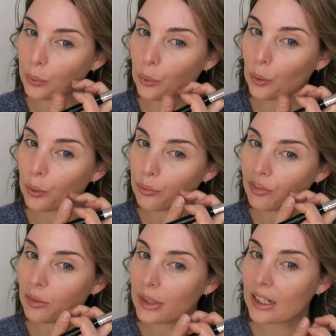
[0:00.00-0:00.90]
warm
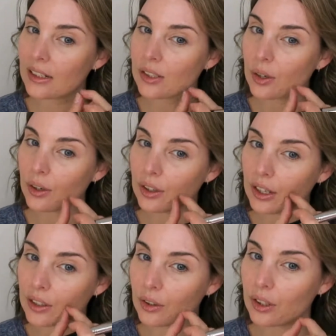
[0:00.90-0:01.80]
for me, so
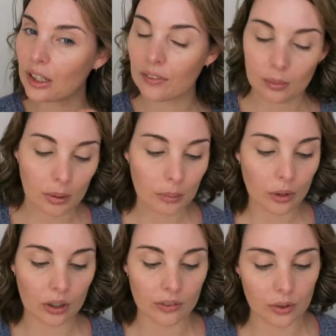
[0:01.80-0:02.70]
it could even be
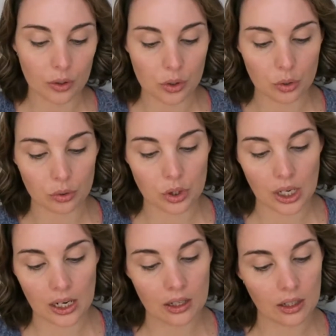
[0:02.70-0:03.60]
more of a neutral
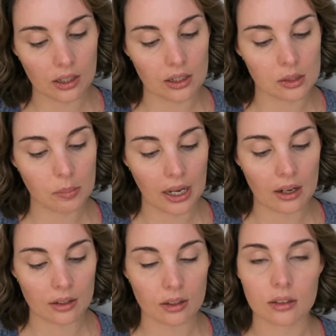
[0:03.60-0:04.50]
shade in this
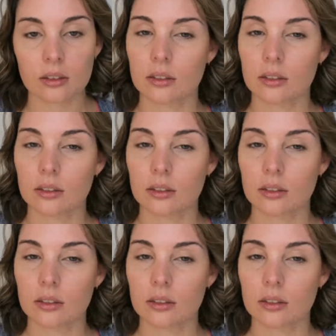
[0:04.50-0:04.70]
powder.